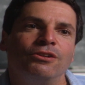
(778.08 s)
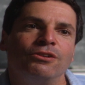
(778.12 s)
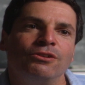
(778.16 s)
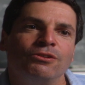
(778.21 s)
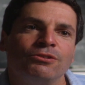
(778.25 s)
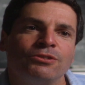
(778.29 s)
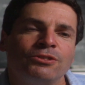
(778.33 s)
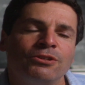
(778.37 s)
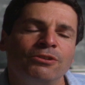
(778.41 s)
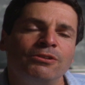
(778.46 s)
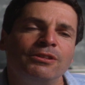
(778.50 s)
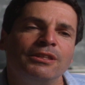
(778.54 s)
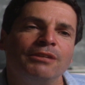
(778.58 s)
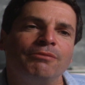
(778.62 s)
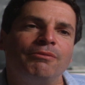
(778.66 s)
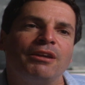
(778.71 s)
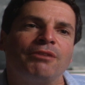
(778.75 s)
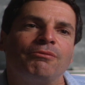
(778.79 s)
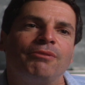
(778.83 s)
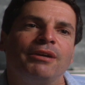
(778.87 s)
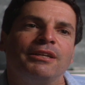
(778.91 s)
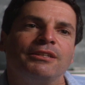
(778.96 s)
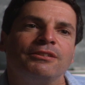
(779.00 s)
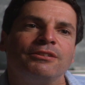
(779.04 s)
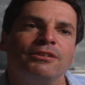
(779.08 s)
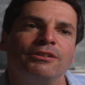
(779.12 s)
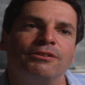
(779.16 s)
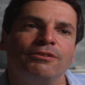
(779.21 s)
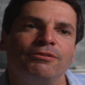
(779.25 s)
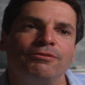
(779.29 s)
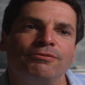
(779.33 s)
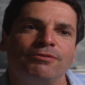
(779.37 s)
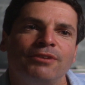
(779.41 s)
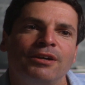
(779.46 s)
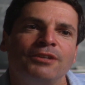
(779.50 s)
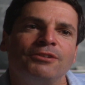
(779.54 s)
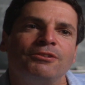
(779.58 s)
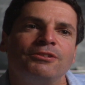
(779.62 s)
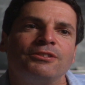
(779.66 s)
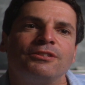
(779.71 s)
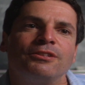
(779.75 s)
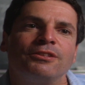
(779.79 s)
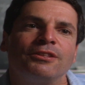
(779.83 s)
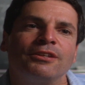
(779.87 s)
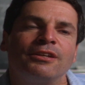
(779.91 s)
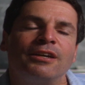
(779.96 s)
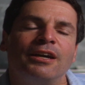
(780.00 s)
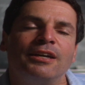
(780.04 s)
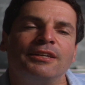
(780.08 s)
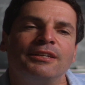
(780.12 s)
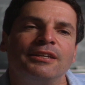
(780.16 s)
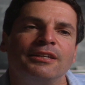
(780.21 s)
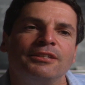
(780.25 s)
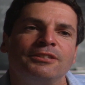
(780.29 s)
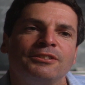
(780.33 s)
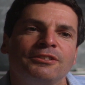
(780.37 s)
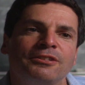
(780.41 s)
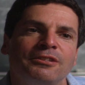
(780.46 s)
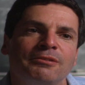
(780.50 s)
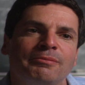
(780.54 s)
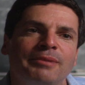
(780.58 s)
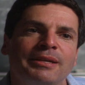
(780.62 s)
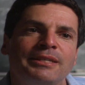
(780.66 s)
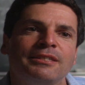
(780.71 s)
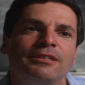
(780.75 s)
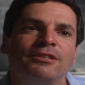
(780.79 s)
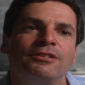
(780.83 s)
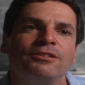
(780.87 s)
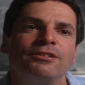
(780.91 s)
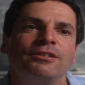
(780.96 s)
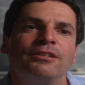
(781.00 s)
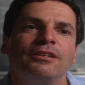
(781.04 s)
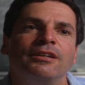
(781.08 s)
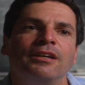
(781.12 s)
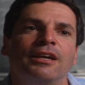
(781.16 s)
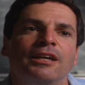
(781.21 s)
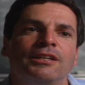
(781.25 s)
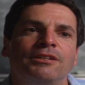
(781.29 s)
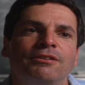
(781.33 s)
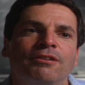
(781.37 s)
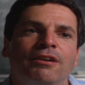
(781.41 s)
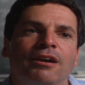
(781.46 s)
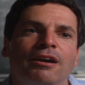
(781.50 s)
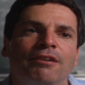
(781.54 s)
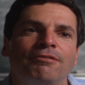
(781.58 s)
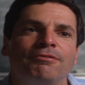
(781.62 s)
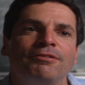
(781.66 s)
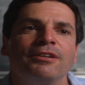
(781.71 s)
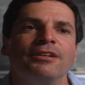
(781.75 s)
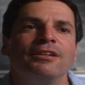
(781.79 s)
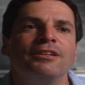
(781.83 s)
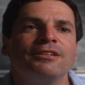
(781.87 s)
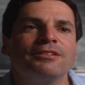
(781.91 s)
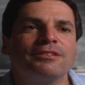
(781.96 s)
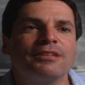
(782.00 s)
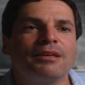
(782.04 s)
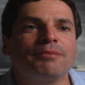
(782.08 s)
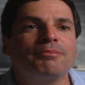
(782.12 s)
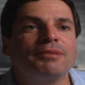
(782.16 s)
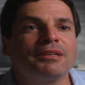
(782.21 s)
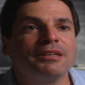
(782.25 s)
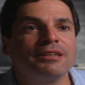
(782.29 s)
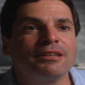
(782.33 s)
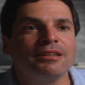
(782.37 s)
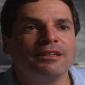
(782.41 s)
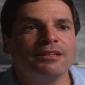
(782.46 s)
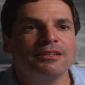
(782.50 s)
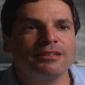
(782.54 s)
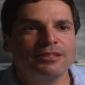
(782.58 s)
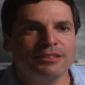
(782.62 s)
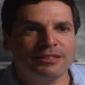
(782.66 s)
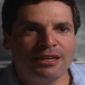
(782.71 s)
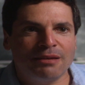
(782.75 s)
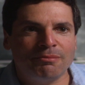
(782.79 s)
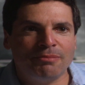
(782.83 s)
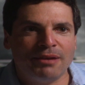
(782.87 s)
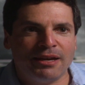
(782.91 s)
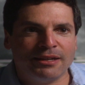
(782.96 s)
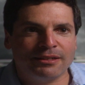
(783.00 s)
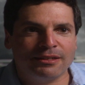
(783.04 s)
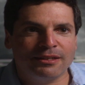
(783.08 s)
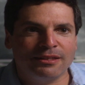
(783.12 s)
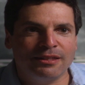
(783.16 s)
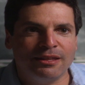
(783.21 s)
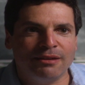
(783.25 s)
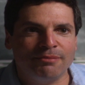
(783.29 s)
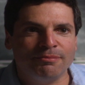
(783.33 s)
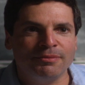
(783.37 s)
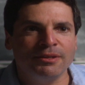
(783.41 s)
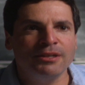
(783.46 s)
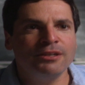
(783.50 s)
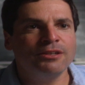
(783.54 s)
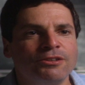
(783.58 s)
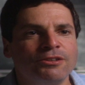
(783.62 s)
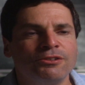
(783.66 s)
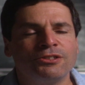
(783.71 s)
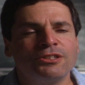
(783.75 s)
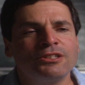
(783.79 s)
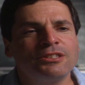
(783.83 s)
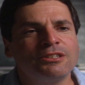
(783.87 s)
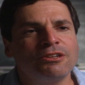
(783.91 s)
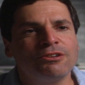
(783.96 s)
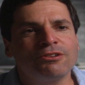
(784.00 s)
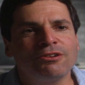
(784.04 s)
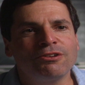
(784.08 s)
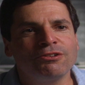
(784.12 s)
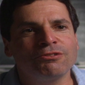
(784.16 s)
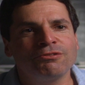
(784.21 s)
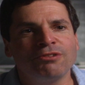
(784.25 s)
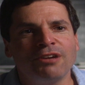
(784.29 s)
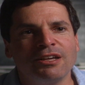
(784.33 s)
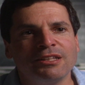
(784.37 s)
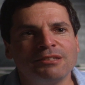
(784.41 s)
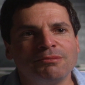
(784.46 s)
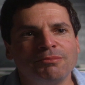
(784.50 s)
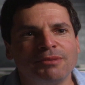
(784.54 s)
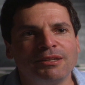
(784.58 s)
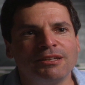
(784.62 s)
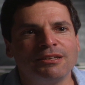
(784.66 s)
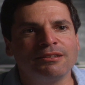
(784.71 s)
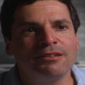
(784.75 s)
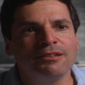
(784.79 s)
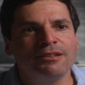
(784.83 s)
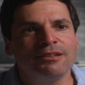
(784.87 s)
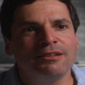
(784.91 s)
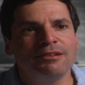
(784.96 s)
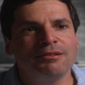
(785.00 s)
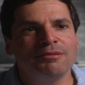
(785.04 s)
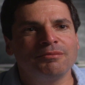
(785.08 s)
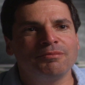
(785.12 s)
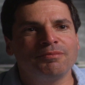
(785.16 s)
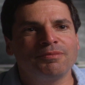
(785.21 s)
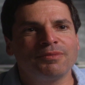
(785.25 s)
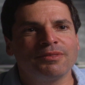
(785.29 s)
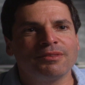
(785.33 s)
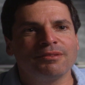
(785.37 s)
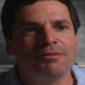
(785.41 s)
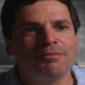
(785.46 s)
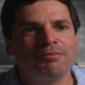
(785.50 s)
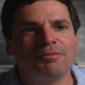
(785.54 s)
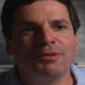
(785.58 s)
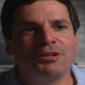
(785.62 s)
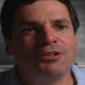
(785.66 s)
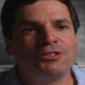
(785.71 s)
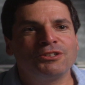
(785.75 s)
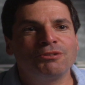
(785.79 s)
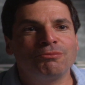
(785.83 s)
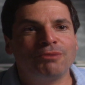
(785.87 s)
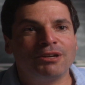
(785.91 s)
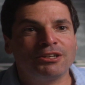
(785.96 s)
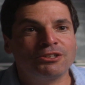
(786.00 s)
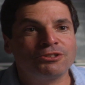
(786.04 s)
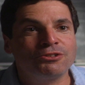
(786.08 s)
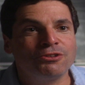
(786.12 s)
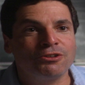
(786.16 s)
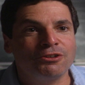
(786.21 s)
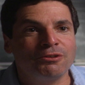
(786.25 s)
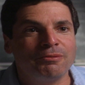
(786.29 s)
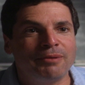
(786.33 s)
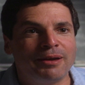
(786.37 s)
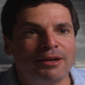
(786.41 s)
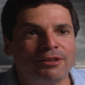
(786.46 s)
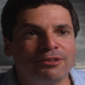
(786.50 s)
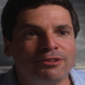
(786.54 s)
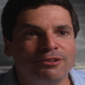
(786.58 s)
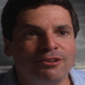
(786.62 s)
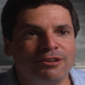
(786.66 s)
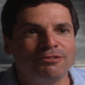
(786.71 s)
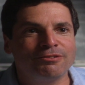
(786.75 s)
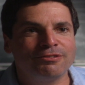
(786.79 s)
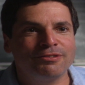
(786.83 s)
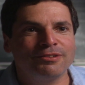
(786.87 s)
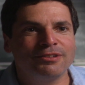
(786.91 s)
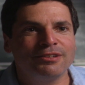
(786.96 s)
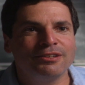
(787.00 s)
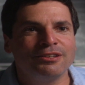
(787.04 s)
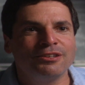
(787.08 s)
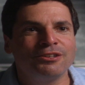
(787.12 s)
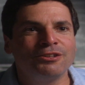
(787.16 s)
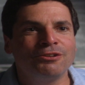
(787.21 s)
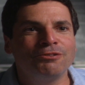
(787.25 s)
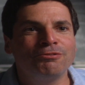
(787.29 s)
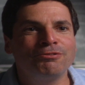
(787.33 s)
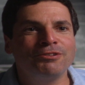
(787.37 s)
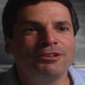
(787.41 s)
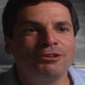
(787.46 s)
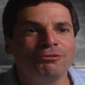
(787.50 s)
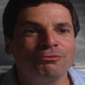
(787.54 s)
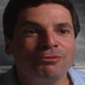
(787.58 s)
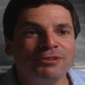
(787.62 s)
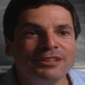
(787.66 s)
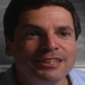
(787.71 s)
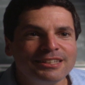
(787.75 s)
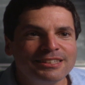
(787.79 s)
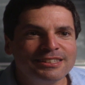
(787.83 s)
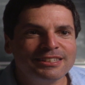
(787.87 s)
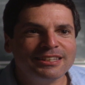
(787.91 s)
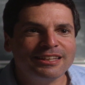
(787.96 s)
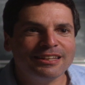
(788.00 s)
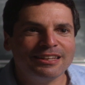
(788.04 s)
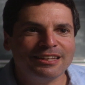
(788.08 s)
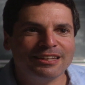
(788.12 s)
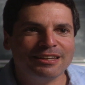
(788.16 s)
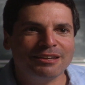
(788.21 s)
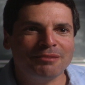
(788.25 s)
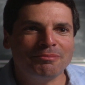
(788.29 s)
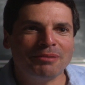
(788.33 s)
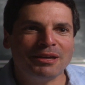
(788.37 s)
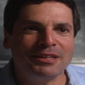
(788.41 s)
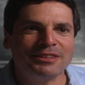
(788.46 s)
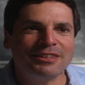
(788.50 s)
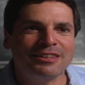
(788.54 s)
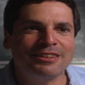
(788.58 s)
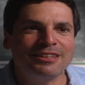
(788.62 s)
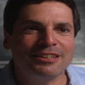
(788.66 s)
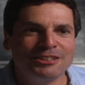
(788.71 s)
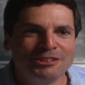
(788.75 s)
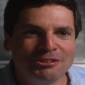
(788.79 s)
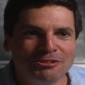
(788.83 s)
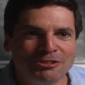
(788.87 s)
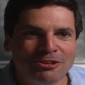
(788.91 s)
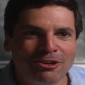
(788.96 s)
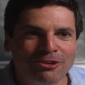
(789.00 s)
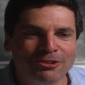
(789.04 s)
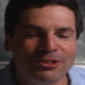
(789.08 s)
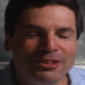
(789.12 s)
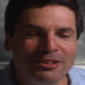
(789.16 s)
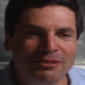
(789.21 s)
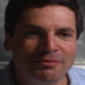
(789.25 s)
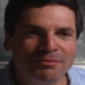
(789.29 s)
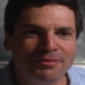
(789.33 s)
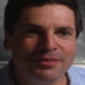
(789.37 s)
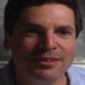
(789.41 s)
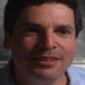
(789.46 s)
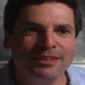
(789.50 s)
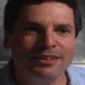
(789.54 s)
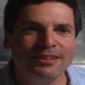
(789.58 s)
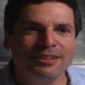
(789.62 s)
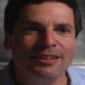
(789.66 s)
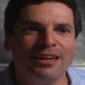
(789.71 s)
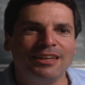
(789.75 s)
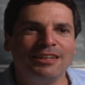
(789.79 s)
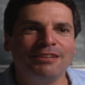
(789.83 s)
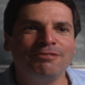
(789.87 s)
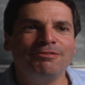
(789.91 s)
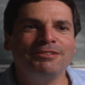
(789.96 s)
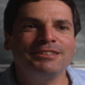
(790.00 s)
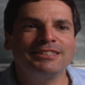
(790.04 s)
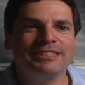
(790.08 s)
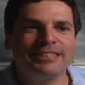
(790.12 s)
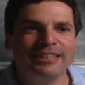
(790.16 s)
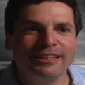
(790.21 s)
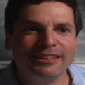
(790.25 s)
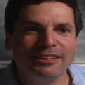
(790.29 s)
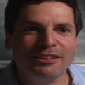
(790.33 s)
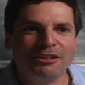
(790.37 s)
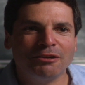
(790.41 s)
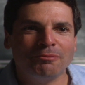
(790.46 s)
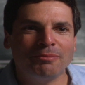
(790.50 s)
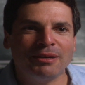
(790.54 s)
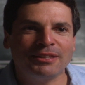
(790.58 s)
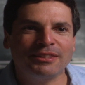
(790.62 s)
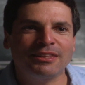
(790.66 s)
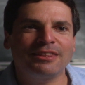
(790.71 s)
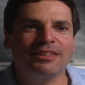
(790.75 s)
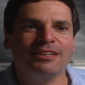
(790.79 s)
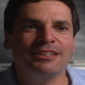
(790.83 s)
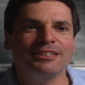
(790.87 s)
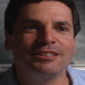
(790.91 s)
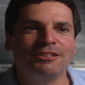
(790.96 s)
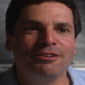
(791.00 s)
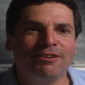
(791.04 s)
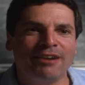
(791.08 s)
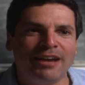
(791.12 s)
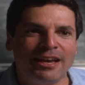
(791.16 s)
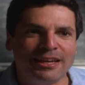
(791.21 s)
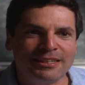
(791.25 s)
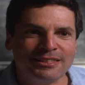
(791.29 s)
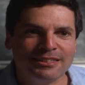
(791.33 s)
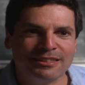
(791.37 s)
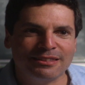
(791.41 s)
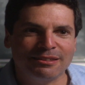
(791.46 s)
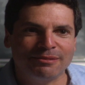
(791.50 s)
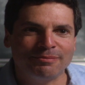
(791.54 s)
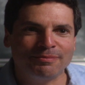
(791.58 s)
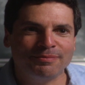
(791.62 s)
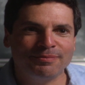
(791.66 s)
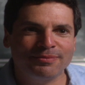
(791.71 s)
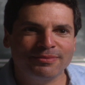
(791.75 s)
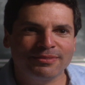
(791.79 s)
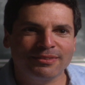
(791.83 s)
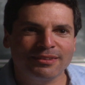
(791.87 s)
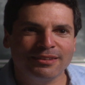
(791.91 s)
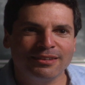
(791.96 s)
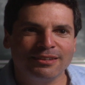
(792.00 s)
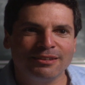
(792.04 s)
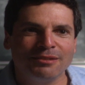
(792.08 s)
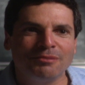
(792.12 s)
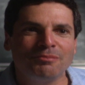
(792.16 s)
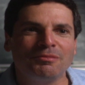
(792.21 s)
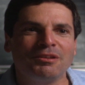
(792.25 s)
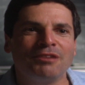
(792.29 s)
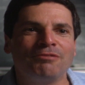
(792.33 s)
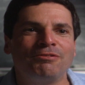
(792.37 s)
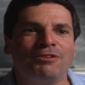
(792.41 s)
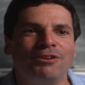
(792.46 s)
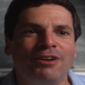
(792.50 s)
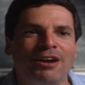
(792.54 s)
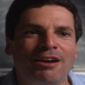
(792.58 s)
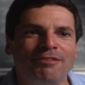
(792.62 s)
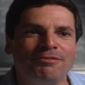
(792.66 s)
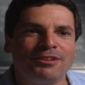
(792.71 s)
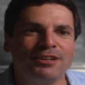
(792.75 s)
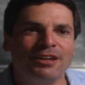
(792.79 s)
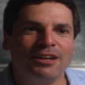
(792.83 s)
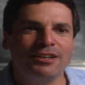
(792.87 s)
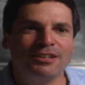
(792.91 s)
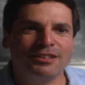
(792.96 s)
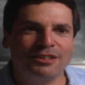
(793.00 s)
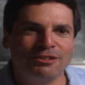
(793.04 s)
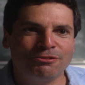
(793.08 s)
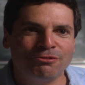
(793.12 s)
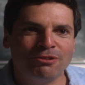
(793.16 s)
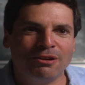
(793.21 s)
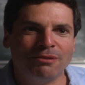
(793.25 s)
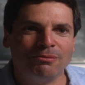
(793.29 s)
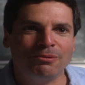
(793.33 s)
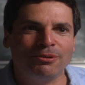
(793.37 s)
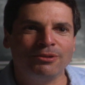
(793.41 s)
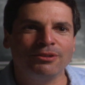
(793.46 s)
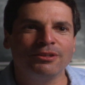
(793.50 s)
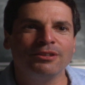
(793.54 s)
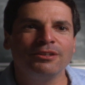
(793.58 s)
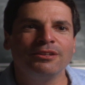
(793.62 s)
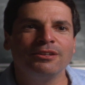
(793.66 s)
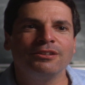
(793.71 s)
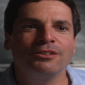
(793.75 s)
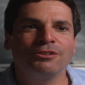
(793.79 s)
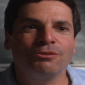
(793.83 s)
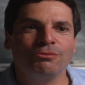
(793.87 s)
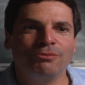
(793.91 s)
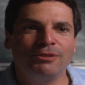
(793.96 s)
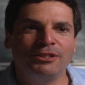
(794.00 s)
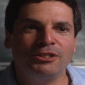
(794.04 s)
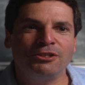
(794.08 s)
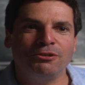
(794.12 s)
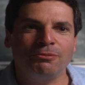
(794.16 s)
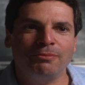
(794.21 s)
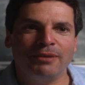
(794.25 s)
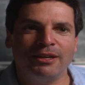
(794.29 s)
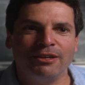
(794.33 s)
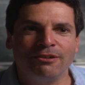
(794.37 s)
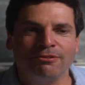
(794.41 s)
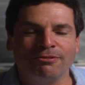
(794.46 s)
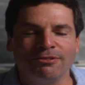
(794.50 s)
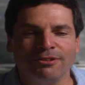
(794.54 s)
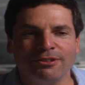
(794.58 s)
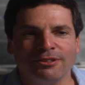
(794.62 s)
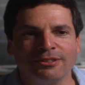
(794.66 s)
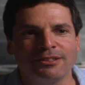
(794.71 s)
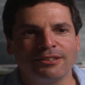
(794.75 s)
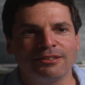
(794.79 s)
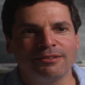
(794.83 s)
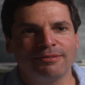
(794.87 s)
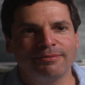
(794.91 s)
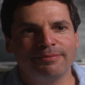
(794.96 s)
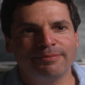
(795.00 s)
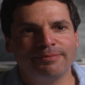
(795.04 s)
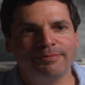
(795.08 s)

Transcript: You certainly want to wait until you've understood the contents of the message and you have something to say back to them. You just don't go transmitting because you want to shoot your mouth off. You'll feel really silly about the things you told them, and even sillier about the things you asked them, if you haven't gone to the trouble to read your mail first.